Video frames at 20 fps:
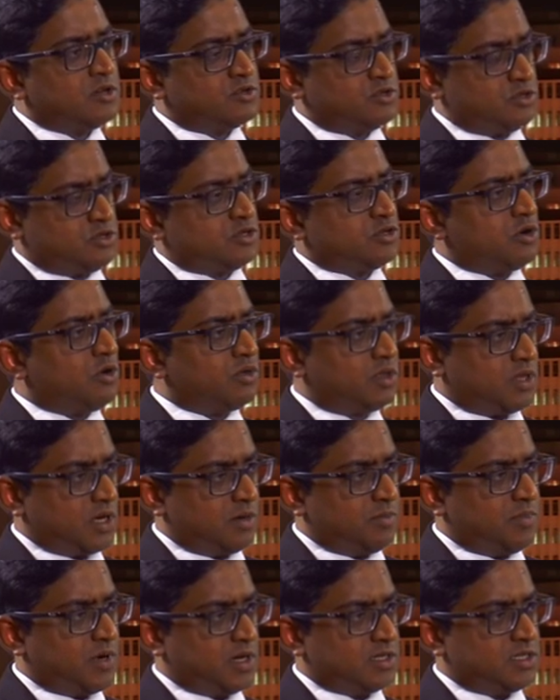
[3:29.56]
to show
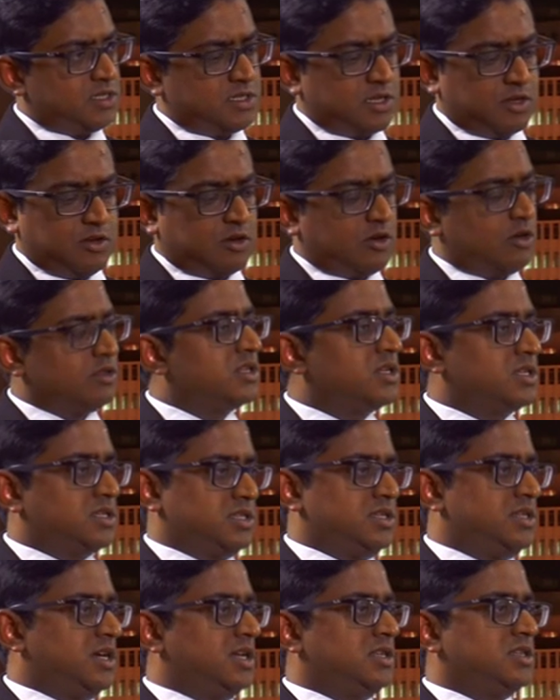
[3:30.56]
third parties that, look, on this
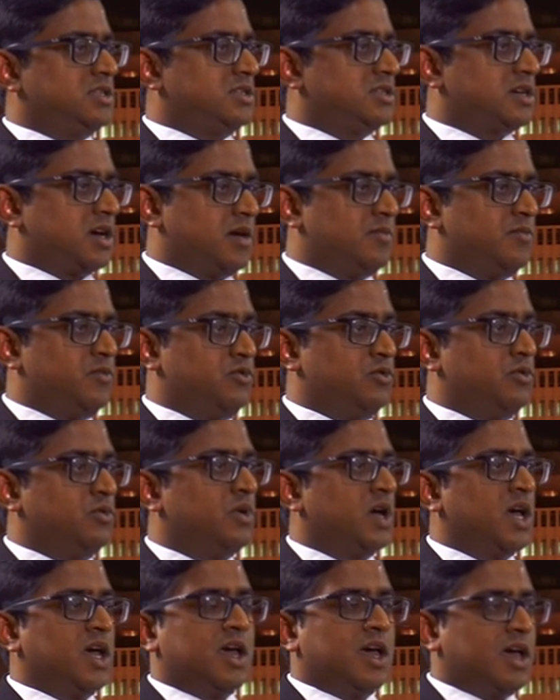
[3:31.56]
date and time,
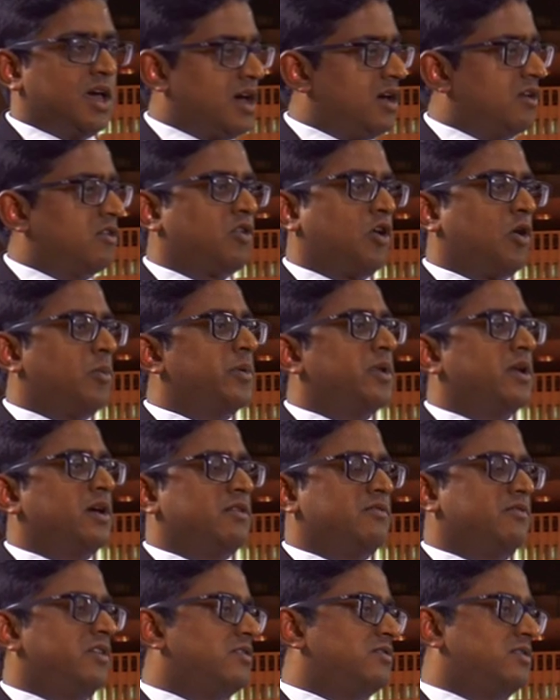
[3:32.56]
you had
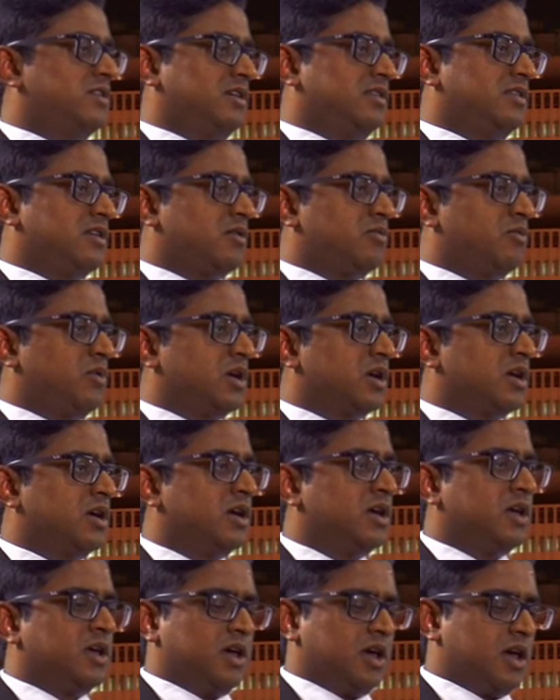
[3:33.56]
copyright vesting in that work.
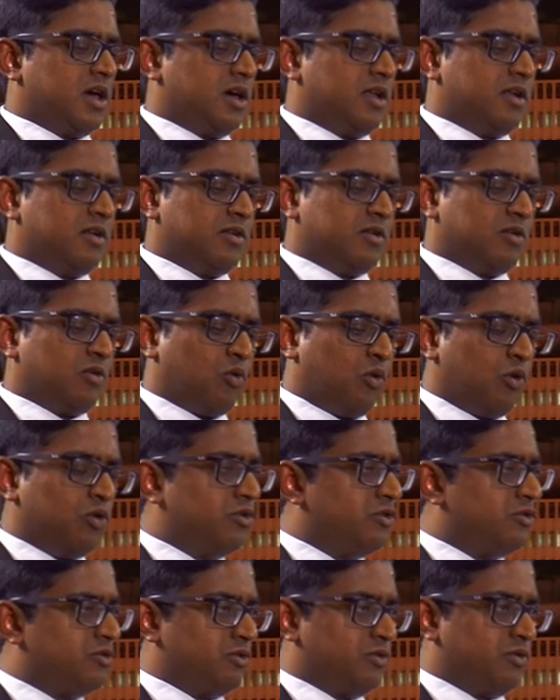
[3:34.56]
And all
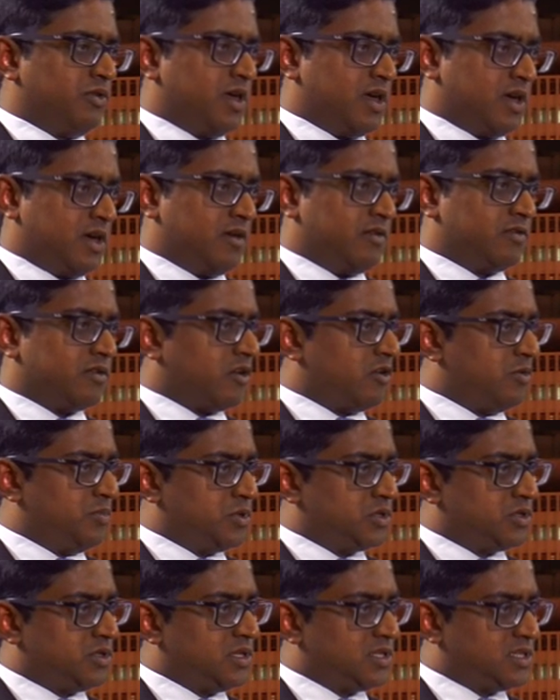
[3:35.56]
you do there is that you
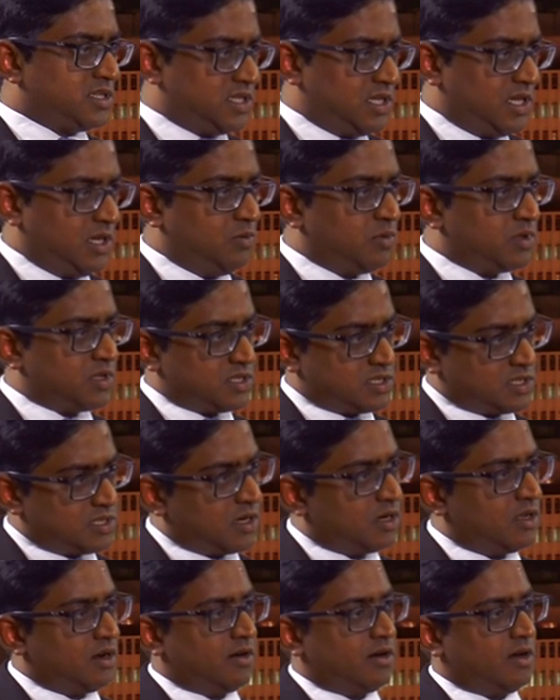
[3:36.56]
put the C with the
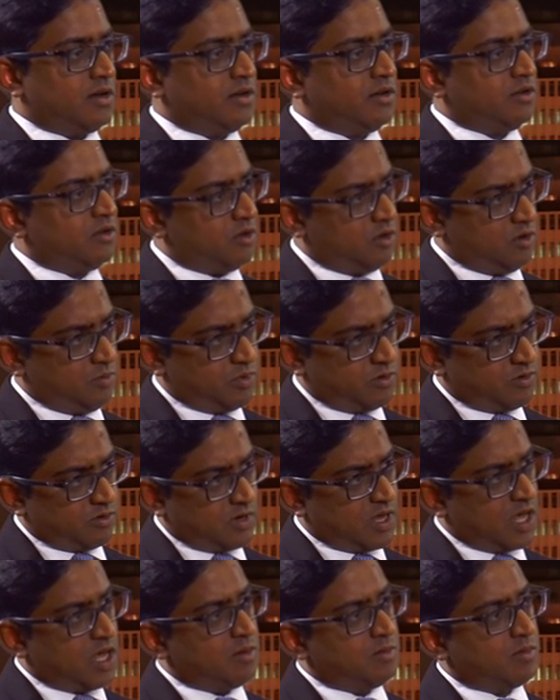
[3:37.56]
circle around it, and you put your
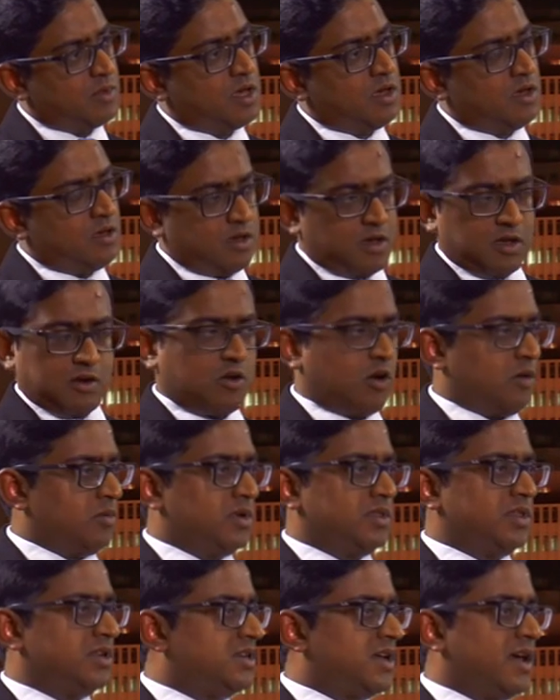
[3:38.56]
name and
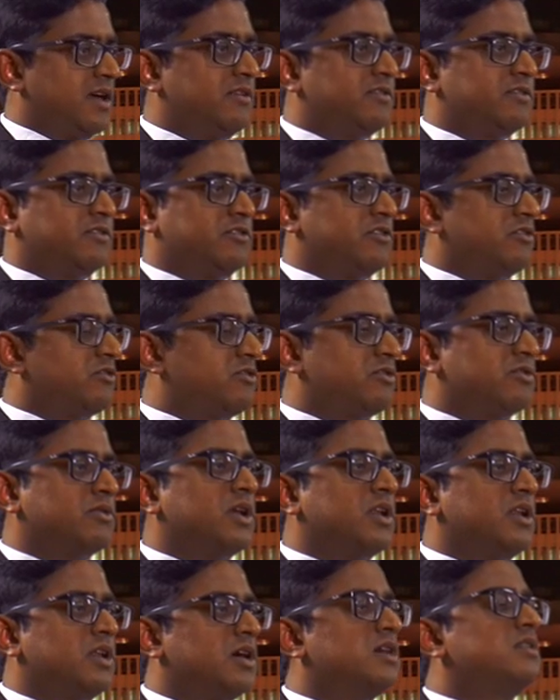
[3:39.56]
comma the date, just to
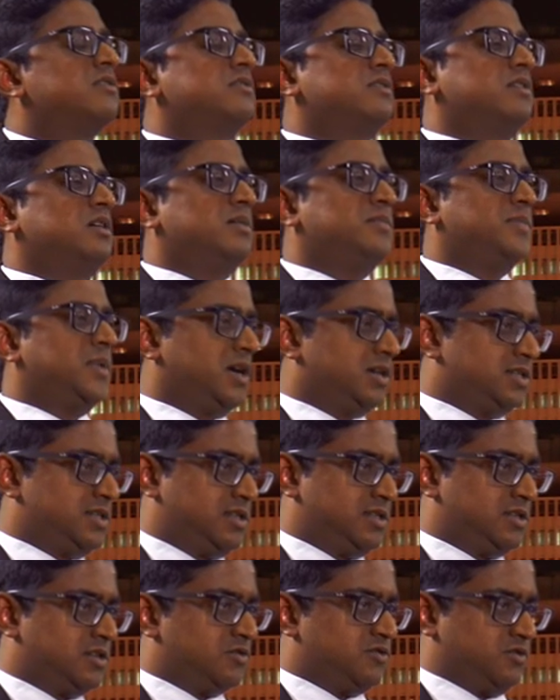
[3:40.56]
alert third
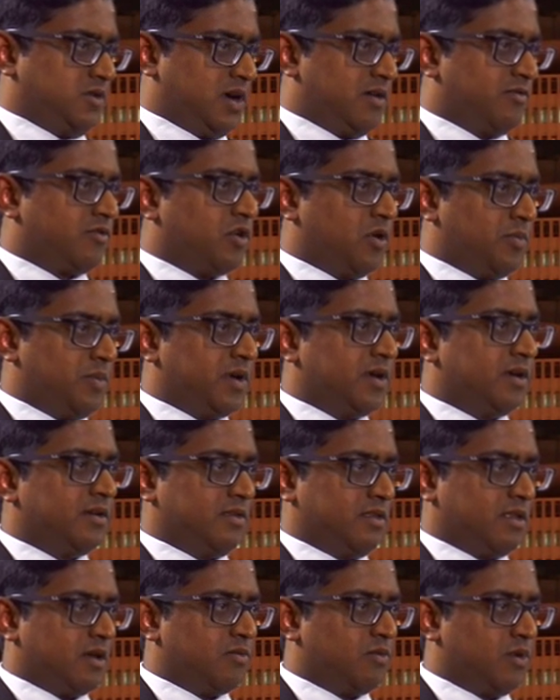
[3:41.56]
parties that you have copyright
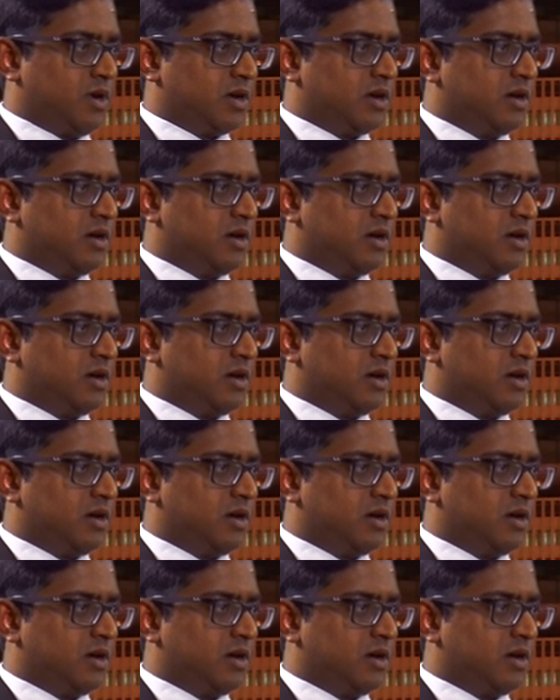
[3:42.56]
in that work.